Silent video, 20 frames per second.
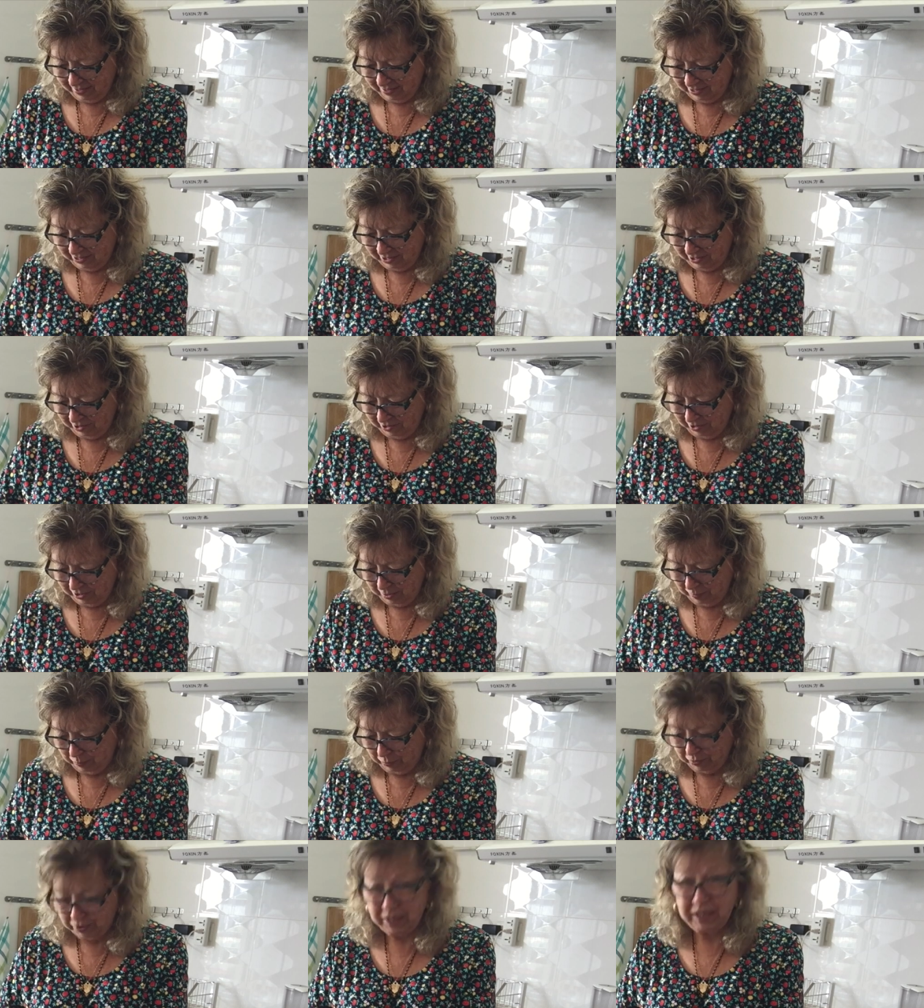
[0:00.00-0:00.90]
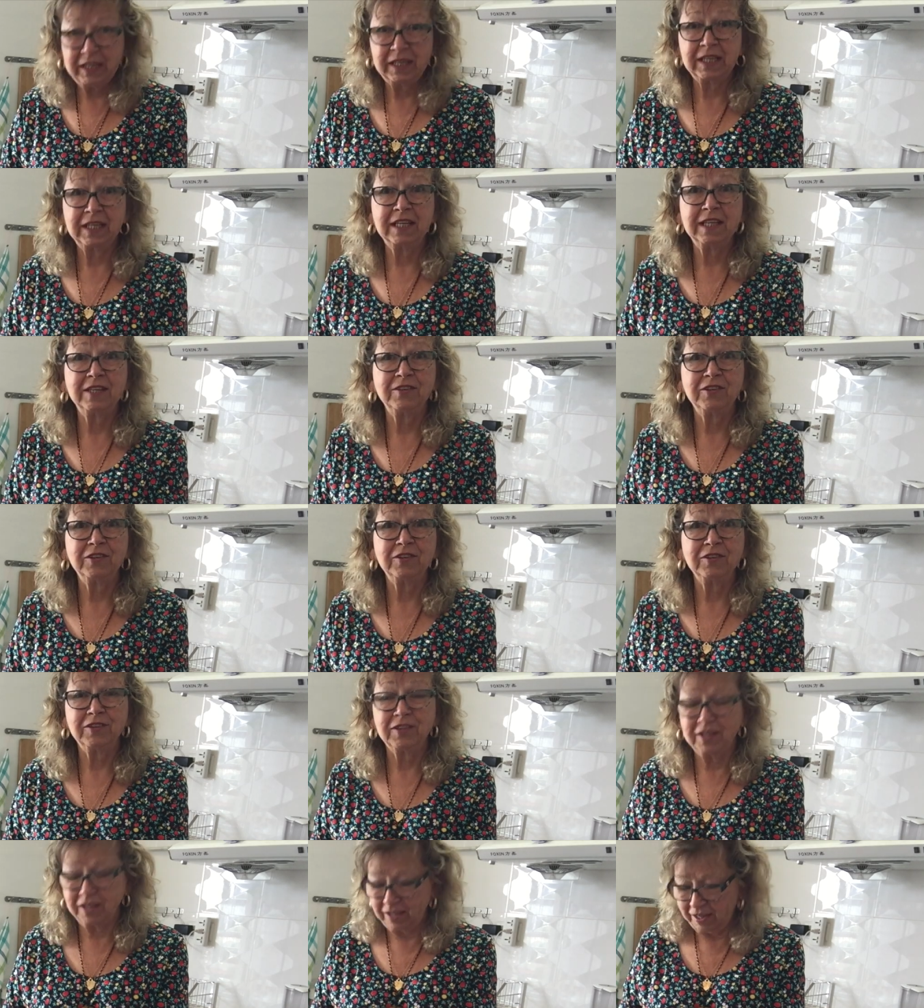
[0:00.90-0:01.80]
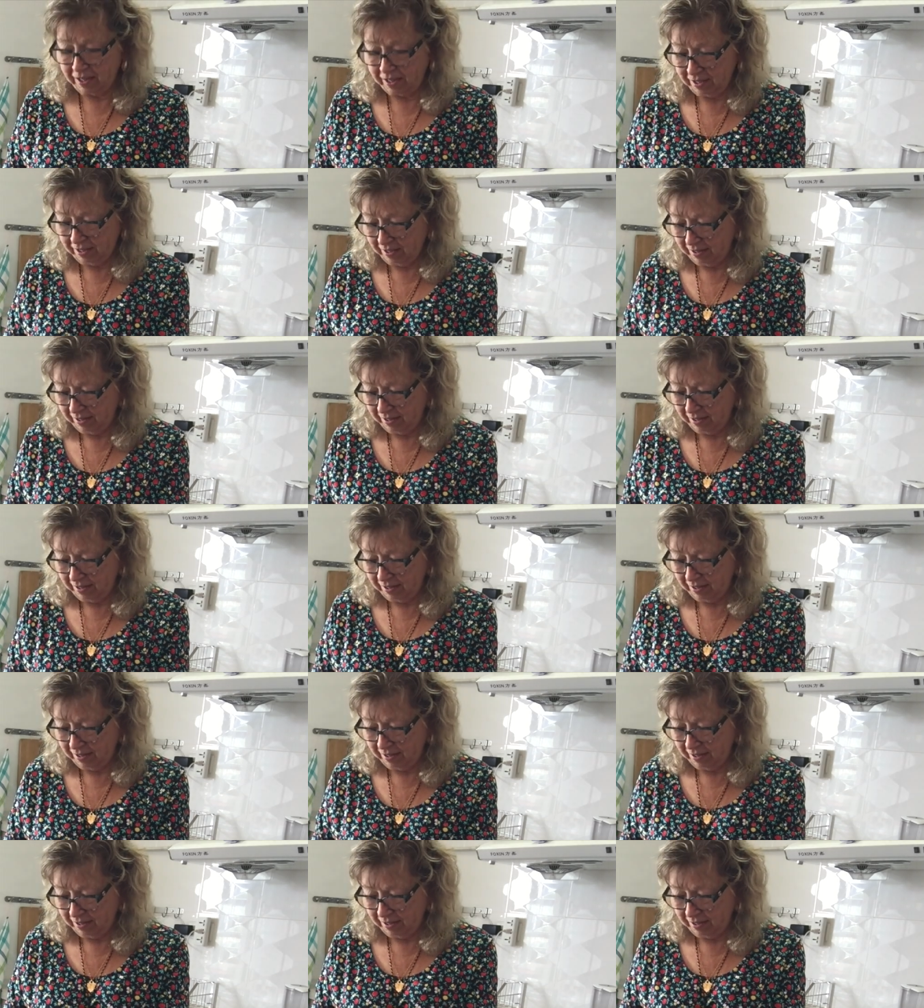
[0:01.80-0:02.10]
Slowly putting it into the